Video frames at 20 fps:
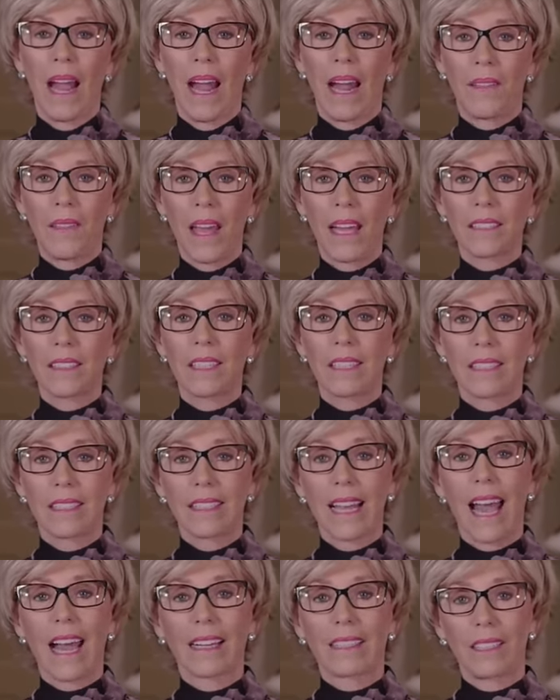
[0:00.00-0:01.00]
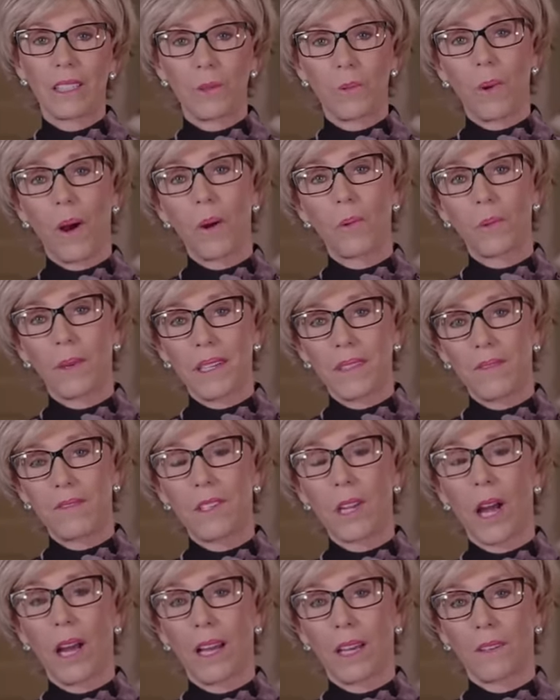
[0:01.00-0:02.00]
And that's exactly what we've
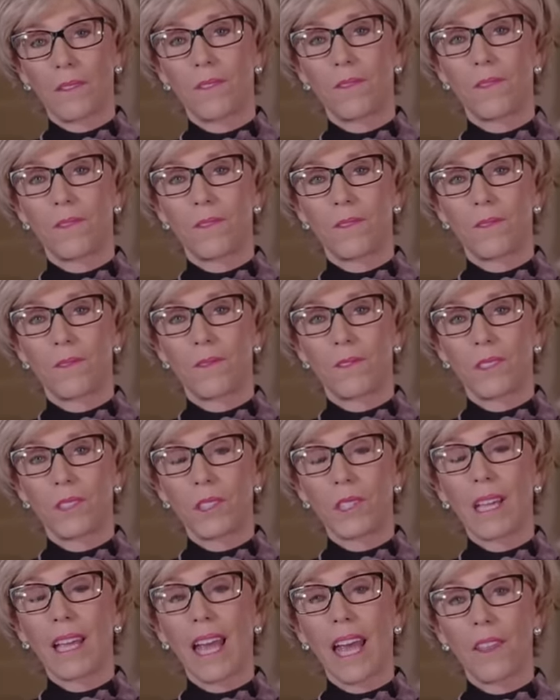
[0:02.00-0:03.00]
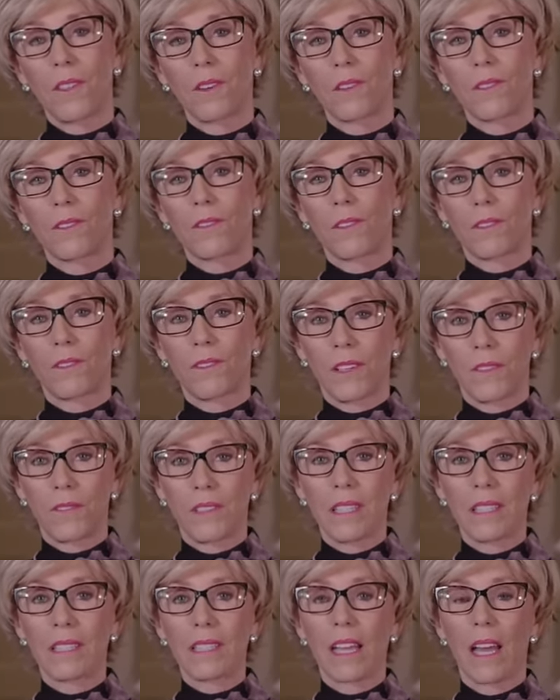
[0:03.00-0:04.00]
done together for
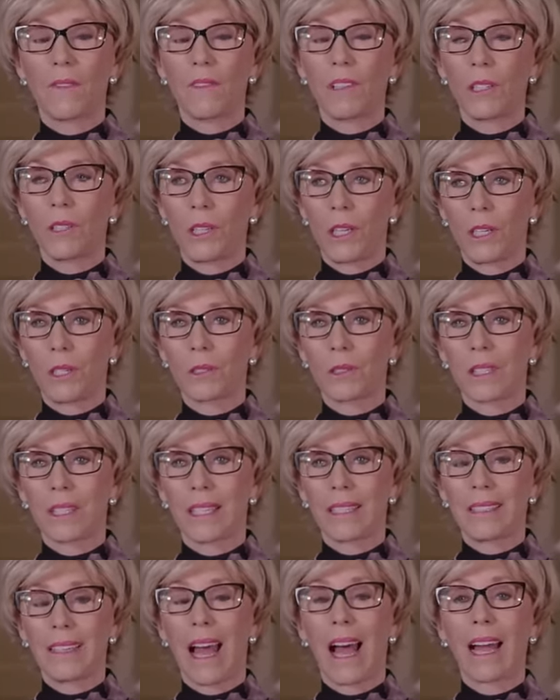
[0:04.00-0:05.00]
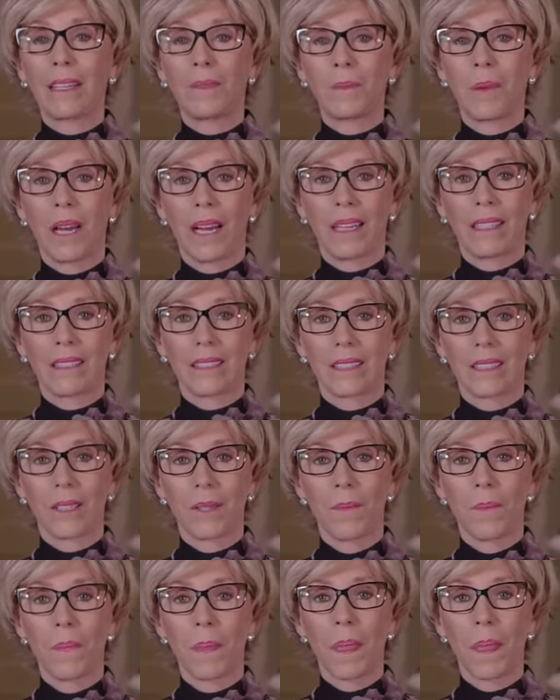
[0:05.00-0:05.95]
57 years and nine months.